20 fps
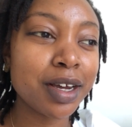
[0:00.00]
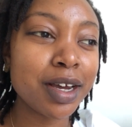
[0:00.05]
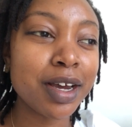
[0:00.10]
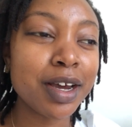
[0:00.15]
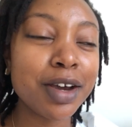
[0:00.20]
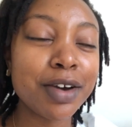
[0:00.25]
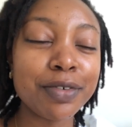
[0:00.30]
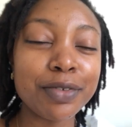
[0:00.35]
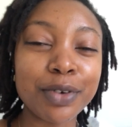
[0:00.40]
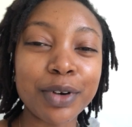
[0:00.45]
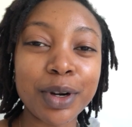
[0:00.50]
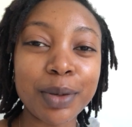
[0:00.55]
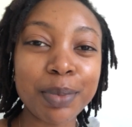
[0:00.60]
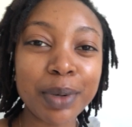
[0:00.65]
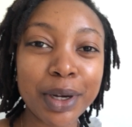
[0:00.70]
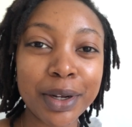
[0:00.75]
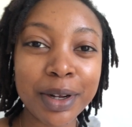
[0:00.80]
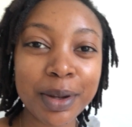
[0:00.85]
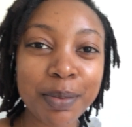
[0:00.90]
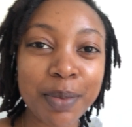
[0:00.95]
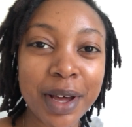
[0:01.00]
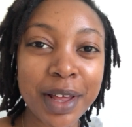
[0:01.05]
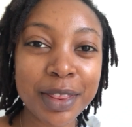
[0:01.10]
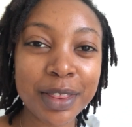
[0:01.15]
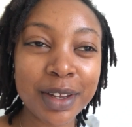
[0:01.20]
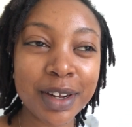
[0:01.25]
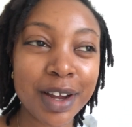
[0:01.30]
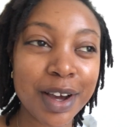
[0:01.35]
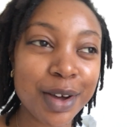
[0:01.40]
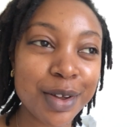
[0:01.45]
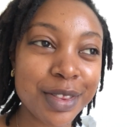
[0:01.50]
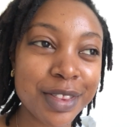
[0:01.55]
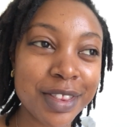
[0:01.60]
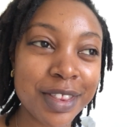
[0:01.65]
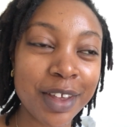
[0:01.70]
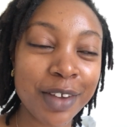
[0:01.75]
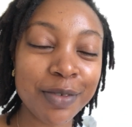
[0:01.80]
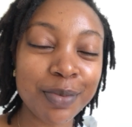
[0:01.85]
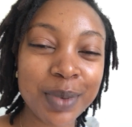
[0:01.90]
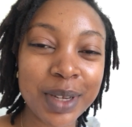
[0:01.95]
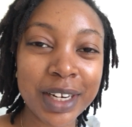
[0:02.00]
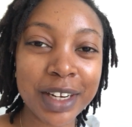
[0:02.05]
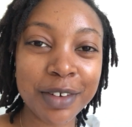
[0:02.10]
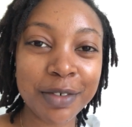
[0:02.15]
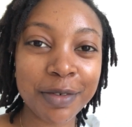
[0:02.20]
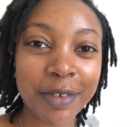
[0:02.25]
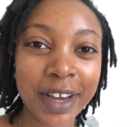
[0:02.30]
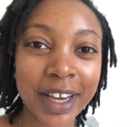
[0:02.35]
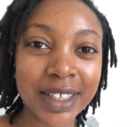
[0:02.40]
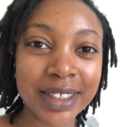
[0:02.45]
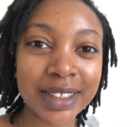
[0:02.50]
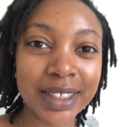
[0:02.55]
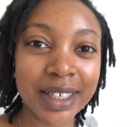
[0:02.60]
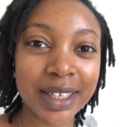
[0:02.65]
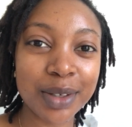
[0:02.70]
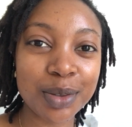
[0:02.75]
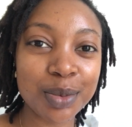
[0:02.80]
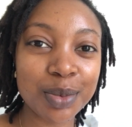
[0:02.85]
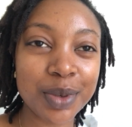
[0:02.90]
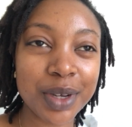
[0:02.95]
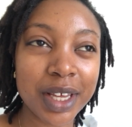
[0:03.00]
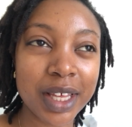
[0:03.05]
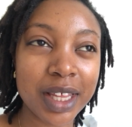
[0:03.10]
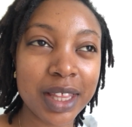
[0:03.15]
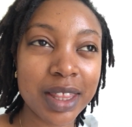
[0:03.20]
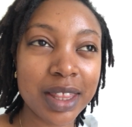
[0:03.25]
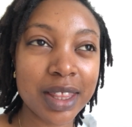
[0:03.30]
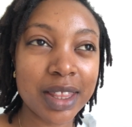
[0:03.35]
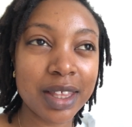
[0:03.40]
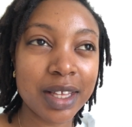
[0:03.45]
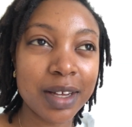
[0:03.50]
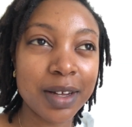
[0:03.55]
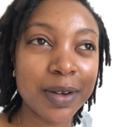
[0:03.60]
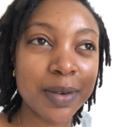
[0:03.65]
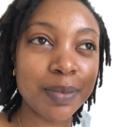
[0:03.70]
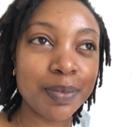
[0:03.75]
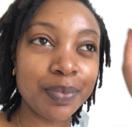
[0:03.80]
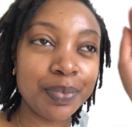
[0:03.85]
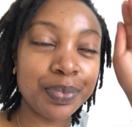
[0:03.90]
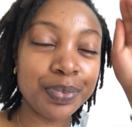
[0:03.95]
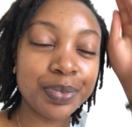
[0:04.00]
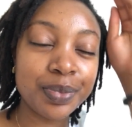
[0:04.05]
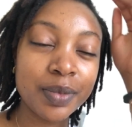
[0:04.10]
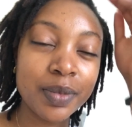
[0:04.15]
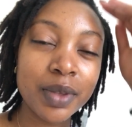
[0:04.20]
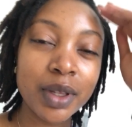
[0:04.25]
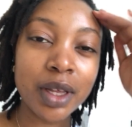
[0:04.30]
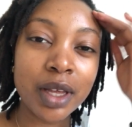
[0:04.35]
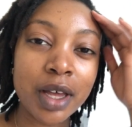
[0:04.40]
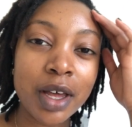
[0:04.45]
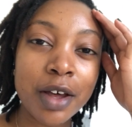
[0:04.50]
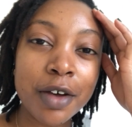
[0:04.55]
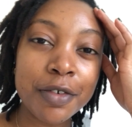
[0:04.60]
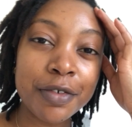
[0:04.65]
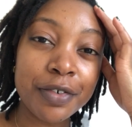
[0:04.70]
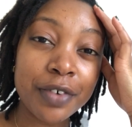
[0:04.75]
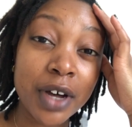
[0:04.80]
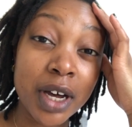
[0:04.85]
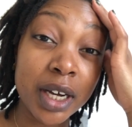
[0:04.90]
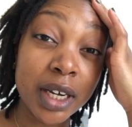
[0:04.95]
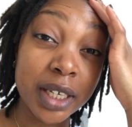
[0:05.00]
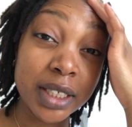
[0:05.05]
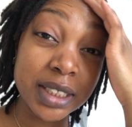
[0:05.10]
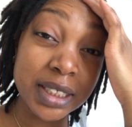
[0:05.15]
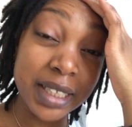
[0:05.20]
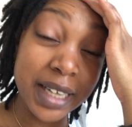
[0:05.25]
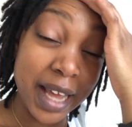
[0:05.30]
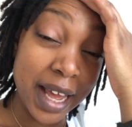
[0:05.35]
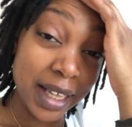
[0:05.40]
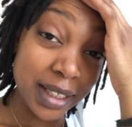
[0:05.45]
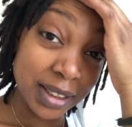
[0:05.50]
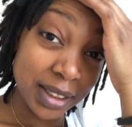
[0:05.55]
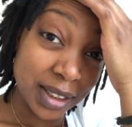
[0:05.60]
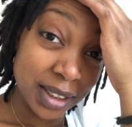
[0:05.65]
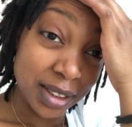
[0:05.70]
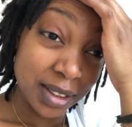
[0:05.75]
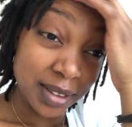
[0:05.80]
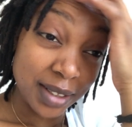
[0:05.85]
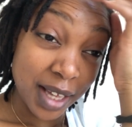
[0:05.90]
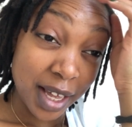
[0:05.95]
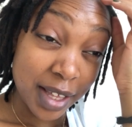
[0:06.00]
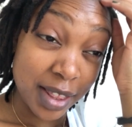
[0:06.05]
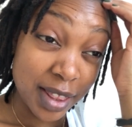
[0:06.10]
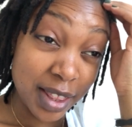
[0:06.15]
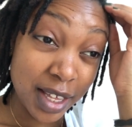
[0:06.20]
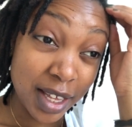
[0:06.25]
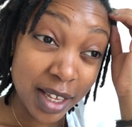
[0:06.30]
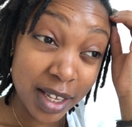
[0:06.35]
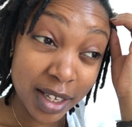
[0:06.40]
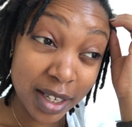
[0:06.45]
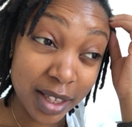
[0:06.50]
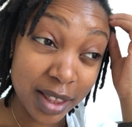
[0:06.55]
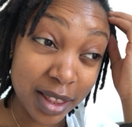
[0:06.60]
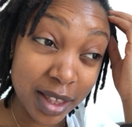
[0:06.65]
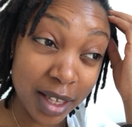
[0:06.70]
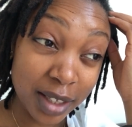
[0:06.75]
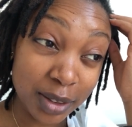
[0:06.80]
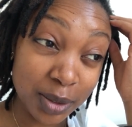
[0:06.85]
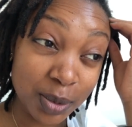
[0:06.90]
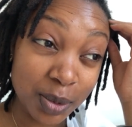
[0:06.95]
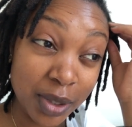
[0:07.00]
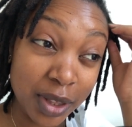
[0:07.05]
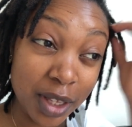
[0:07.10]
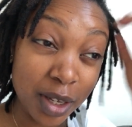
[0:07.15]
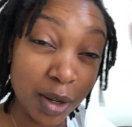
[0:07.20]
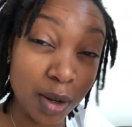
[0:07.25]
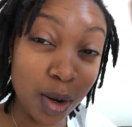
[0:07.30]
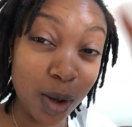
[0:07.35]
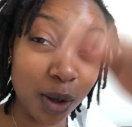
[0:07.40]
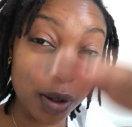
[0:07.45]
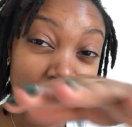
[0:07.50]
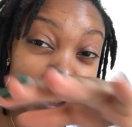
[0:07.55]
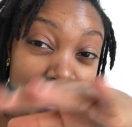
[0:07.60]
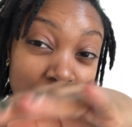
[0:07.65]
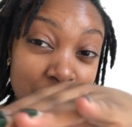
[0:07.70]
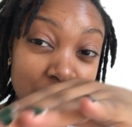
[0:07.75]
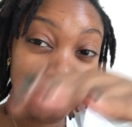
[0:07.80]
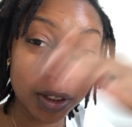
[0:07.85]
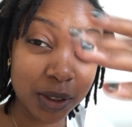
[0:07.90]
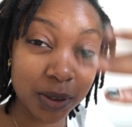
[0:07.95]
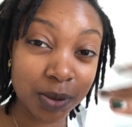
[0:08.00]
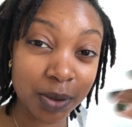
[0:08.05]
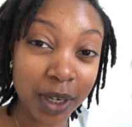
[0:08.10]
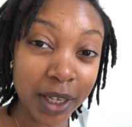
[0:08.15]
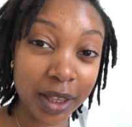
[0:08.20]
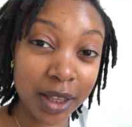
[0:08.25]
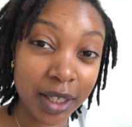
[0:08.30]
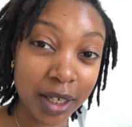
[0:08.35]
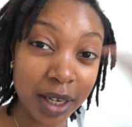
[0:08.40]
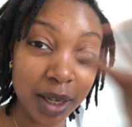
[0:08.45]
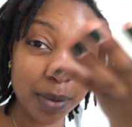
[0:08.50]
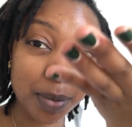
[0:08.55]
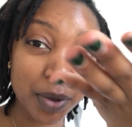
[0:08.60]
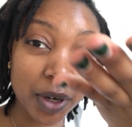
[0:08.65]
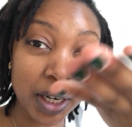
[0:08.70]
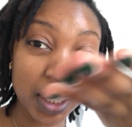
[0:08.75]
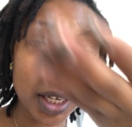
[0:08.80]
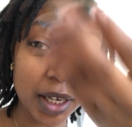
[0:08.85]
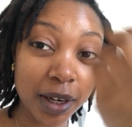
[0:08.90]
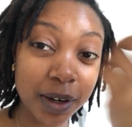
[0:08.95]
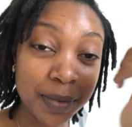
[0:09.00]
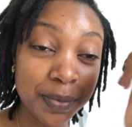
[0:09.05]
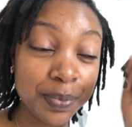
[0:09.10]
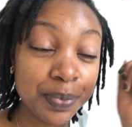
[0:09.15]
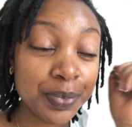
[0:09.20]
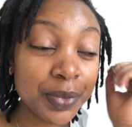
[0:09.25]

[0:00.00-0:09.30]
for about a month now they've been infected with um, fungus gnats. I think that's what they're called. I'll just write the name right here.